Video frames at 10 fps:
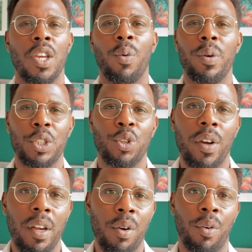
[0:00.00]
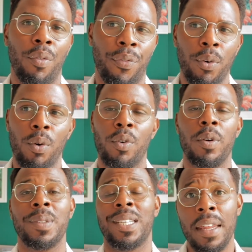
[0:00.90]
You want to join local
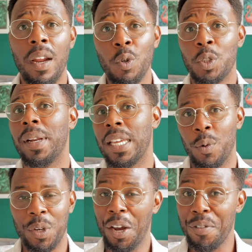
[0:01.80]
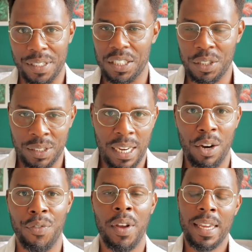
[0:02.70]
forums. And then ultimately you want to go and visit
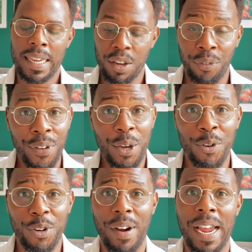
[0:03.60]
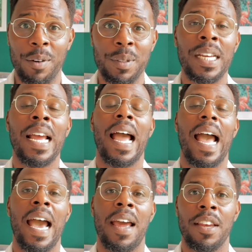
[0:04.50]
yourself, get your feet on the ground,
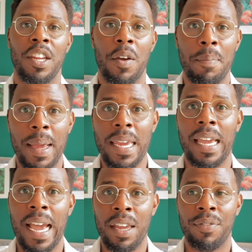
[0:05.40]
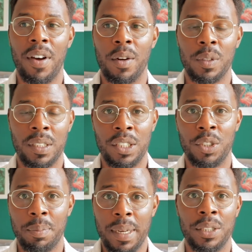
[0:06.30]
and, you know, make a final
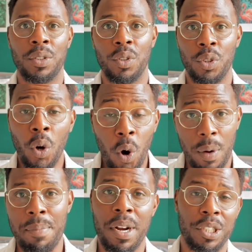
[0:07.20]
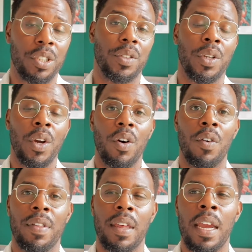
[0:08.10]
decision based on your impressions
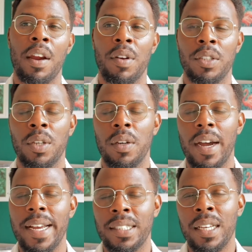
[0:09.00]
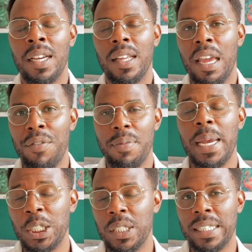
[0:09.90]
of the area. So guys,
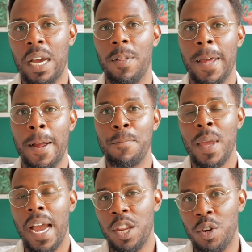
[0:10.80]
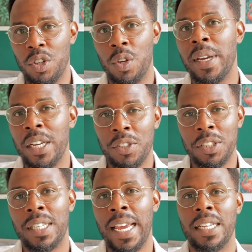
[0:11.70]
information is out there and you can do it. It
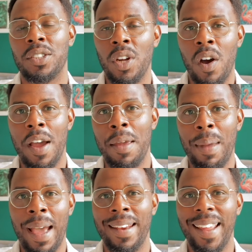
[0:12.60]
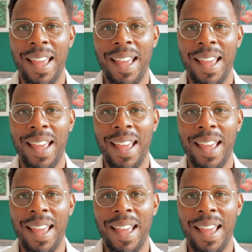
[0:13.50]
just takes time and